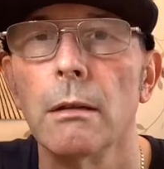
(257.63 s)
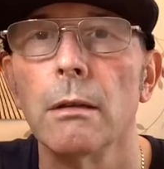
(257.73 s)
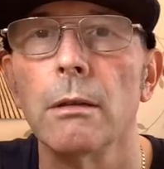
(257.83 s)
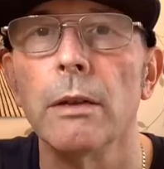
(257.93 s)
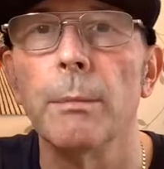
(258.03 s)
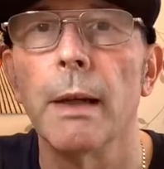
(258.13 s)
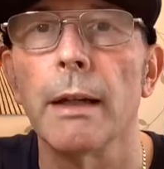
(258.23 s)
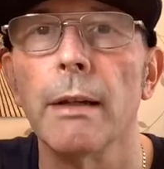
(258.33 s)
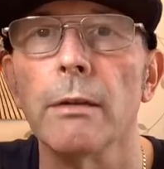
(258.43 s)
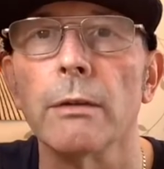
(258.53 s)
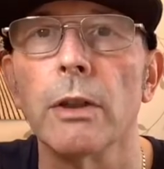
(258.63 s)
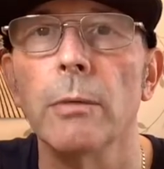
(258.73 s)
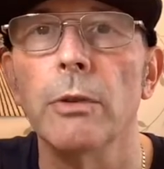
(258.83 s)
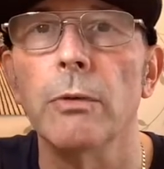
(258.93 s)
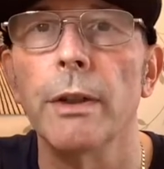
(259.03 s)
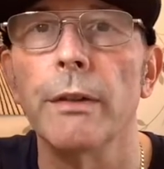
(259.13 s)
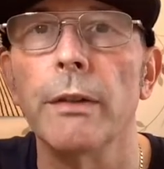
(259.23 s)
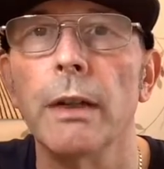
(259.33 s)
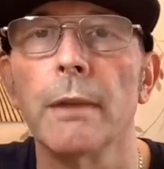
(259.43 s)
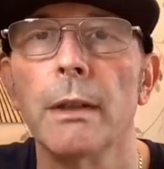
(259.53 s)
Got these back in October
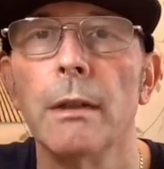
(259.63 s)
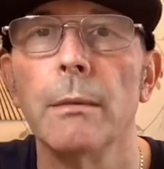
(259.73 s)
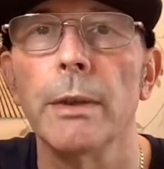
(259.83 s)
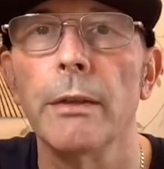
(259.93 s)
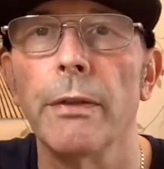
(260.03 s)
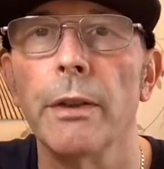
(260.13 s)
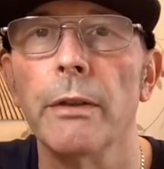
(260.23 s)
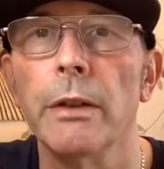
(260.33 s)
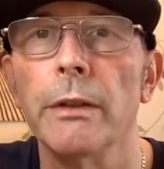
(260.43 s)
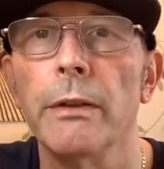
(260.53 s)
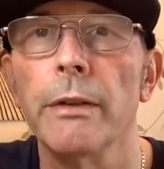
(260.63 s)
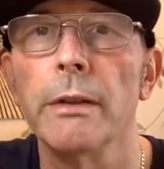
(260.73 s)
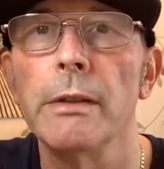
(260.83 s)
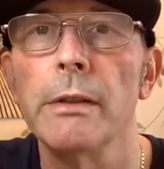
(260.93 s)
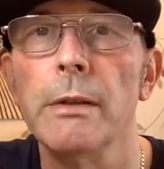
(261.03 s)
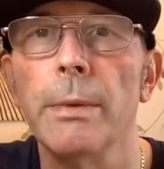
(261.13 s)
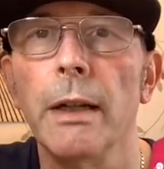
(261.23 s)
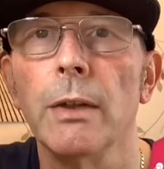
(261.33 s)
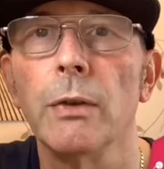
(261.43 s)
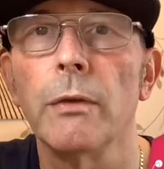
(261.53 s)
20. Paid 30 and 32
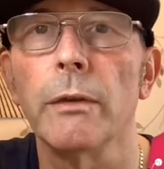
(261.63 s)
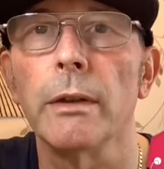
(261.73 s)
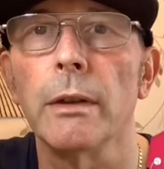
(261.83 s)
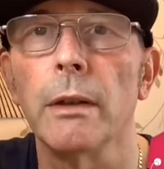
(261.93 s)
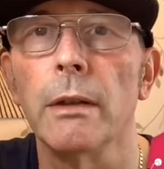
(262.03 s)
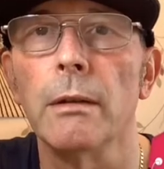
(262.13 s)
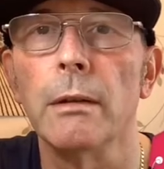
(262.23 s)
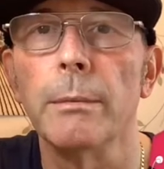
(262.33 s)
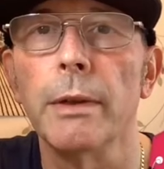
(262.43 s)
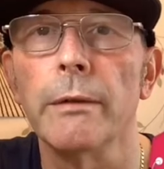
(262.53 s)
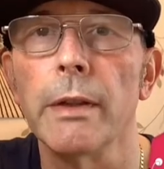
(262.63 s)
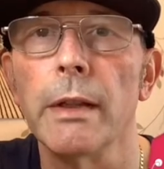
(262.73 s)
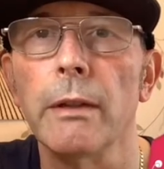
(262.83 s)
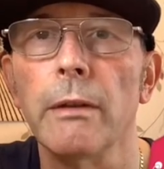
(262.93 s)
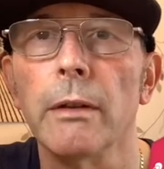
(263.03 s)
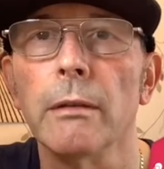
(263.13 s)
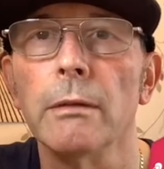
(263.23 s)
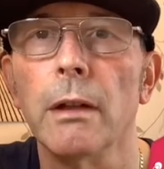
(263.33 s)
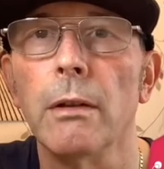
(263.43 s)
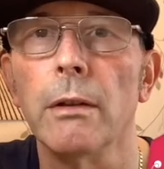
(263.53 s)
pounds for both of these, so
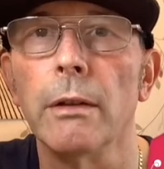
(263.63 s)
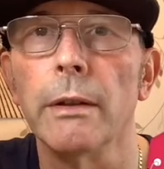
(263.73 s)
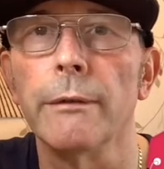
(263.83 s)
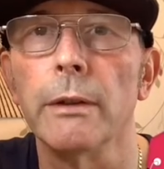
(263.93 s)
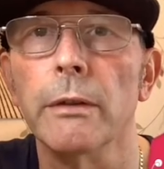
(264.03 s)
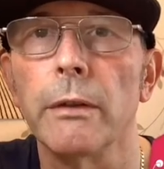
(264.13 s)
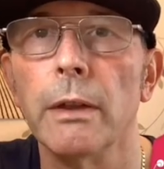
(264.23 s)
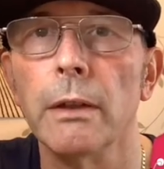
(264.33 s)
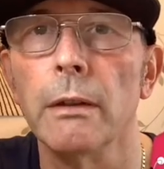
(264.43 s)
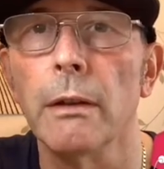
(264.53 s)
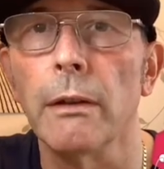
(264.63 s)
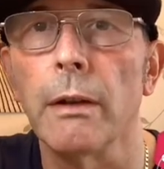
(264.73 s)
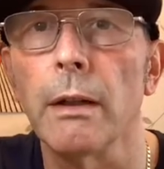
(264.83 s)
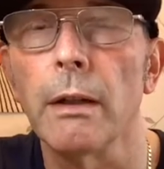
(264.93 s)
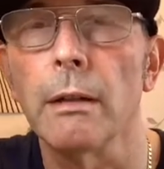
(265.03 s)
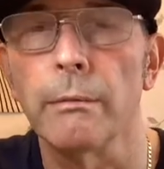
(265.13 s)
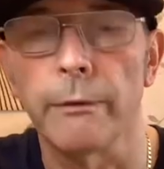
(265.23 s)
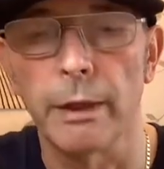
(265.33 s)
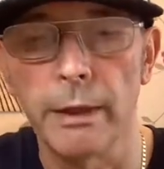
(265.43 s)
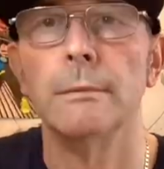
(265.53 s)
not a lot of difference. Let's say
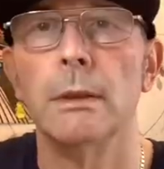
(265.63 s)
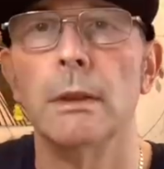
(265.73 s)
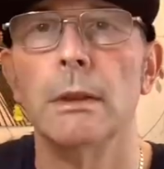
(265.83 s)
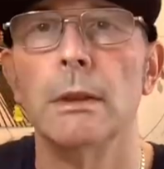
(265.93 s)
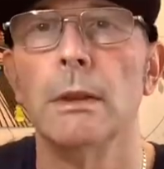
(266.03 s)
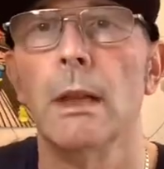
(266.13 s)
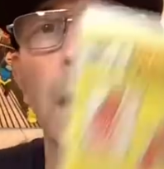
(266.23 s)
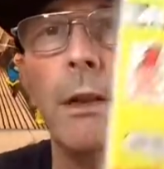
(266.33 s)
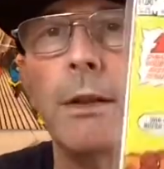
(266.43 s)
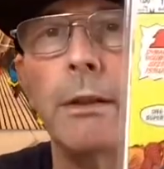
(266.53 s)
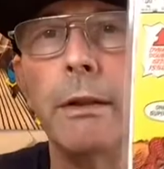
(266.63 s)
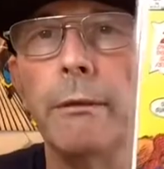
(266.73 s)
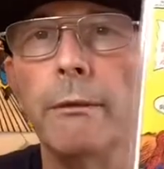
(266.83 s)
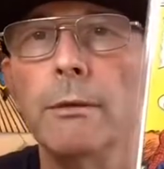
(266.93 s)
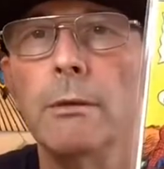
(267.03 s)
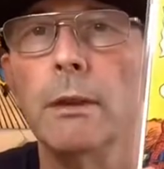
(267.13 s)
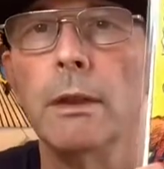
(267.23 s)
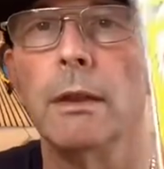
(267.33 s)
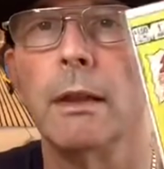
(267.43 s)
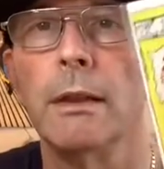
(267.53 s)
hopefully a nine four
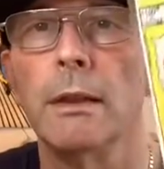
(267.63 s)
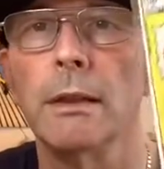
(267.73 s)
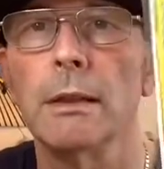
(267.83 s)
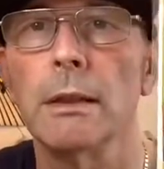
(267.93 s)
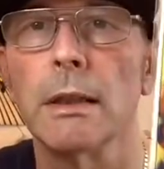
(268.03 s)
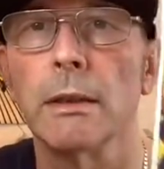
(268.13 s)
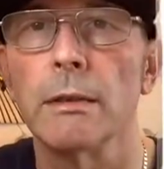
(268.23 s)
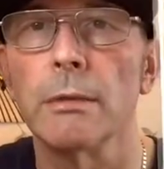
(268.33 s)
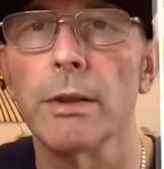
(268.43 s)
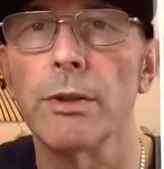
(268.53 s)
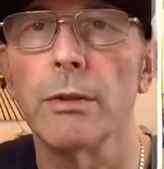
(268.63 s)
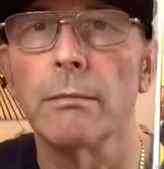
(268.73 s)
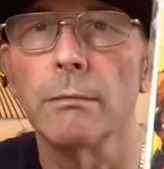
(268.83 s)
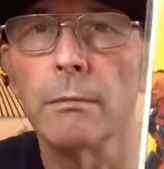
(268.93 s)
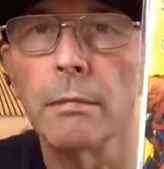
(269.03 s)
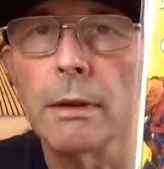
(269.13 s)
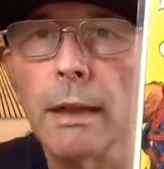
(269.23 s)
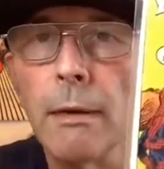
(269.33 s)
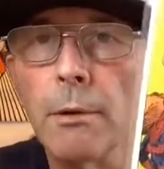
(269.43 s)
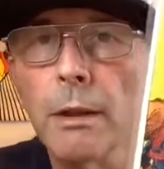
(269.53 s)
and a nine six, which
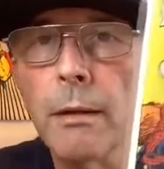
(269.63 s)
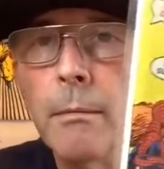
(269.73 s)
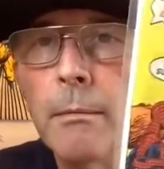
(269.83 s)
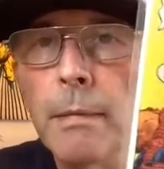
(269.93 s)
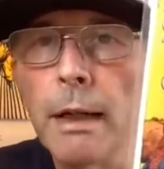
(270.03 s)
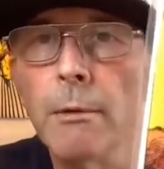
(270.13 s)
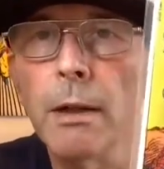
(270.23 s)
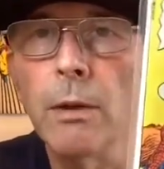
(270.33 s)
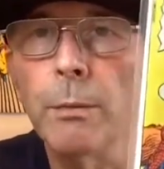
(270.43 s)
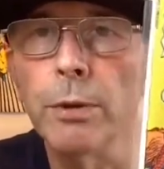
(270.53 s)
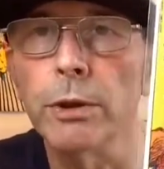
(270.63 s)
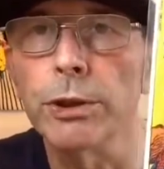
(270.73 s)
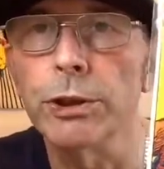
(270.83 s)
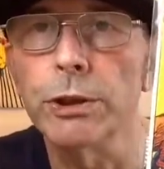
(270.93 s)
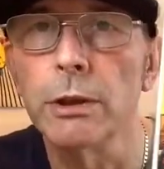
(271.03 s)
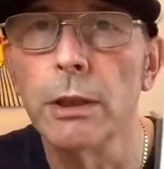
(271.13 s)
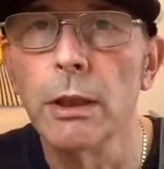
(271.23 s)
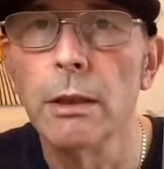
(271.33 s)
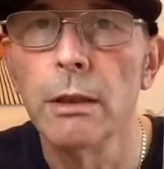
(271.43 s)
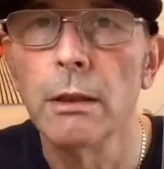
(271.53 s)
that one may well push
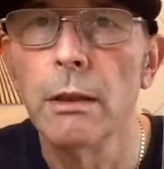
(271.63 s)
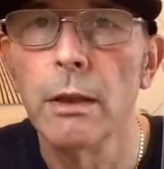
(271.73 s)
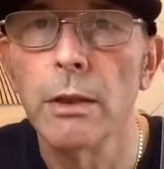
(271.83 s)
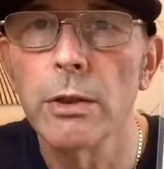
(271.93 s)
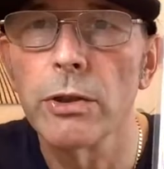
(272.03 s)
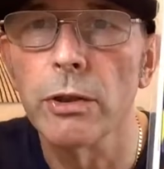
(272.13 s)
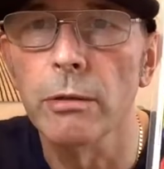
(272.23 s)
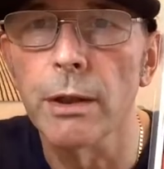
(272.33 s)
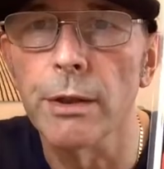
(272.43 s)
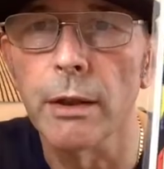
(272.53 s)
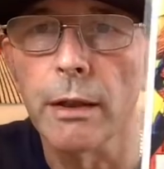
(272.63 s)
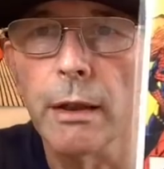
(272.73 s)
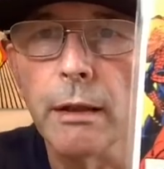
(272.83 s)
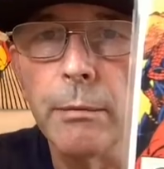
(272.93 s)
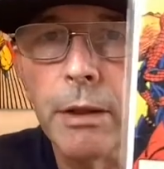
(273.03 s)
to a nine it'd be